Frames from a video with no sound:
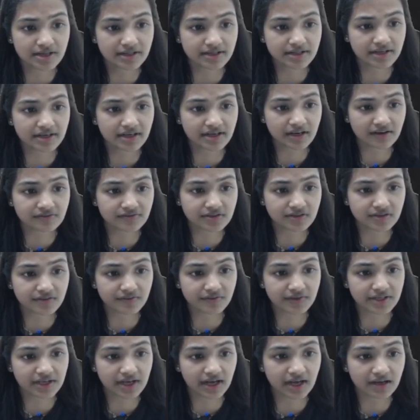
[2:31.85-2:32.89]
Then after
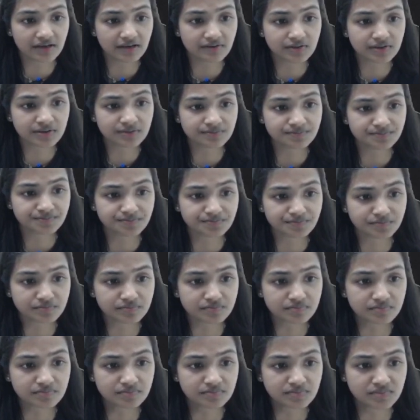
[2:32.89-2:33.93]
we have a
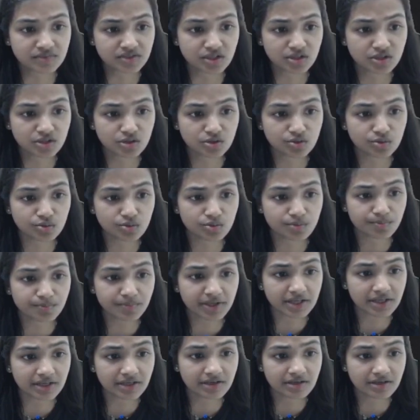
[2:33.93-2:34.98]

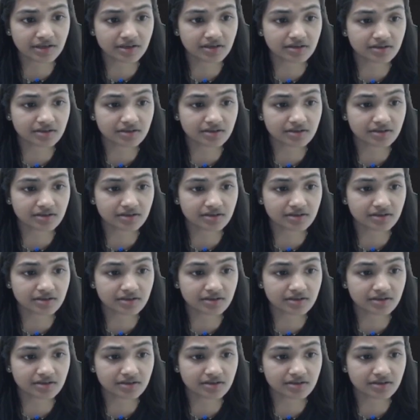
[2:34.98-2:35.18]
2p,